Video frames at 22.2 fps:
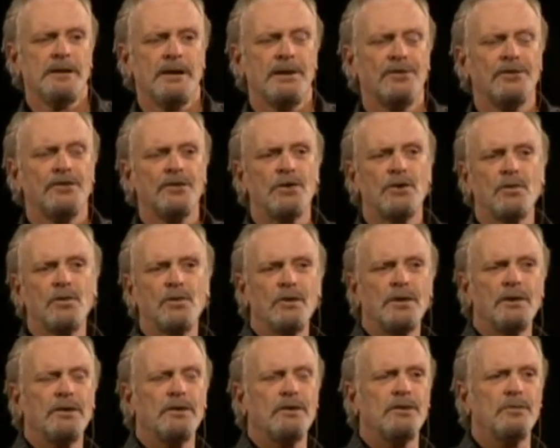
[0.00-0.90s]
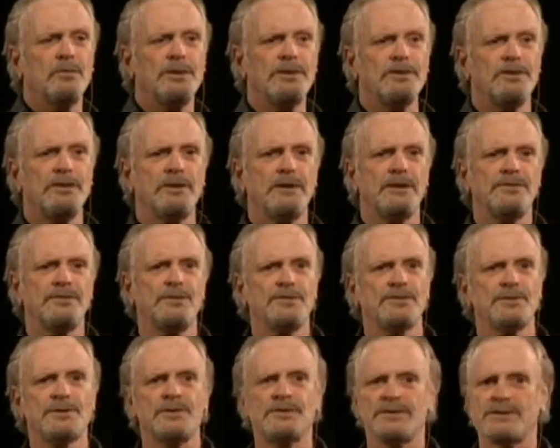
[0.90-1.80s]
And so, when you, if
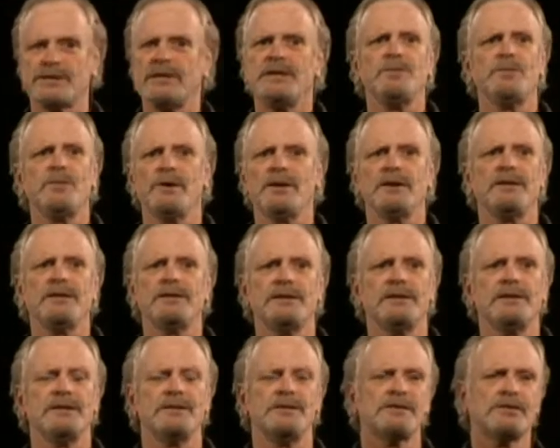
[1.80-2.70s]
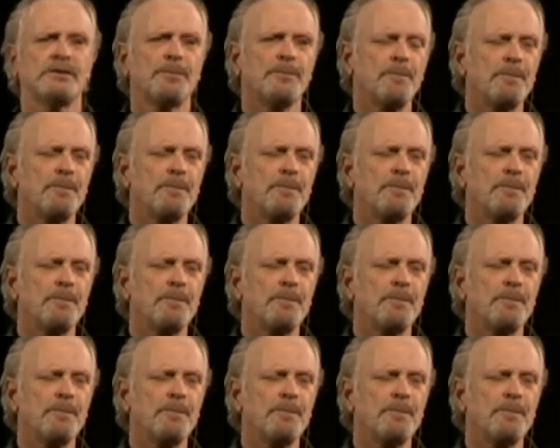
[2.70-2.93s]
you see one of these,